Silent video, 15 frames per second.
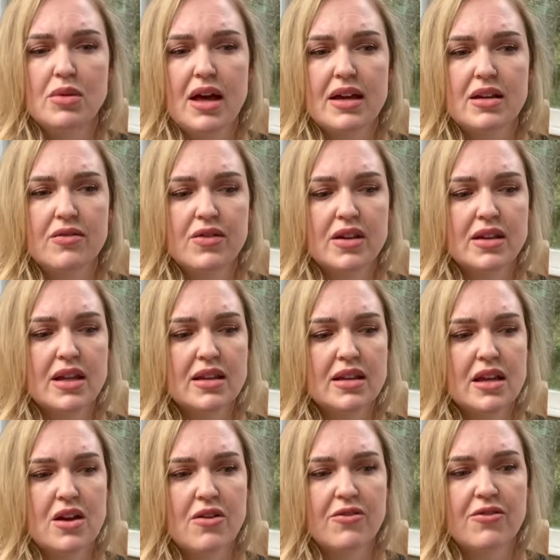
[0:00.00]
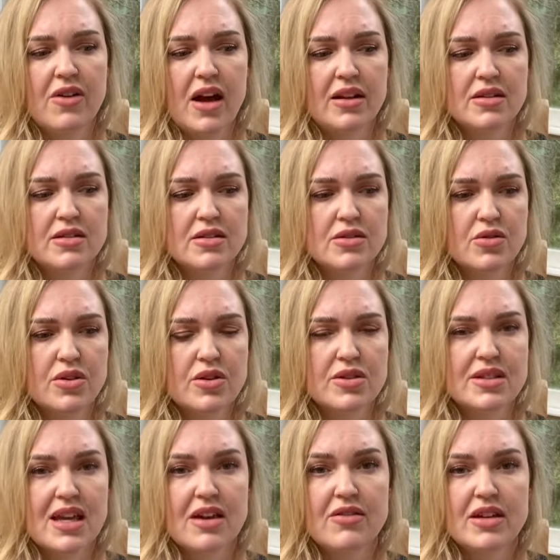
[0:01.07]
like feeling that your funds or your
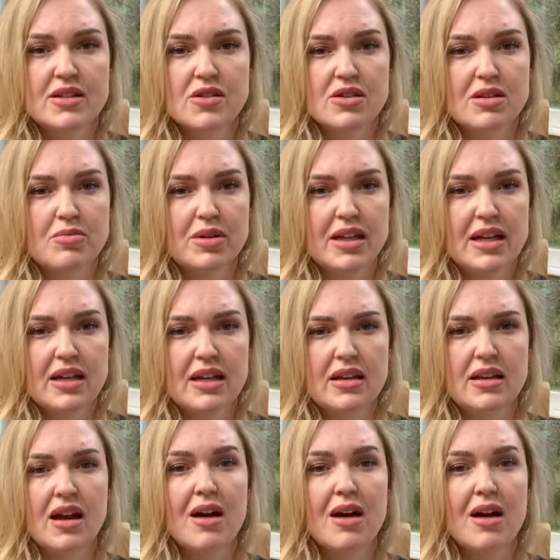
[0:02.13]
savings are depleted,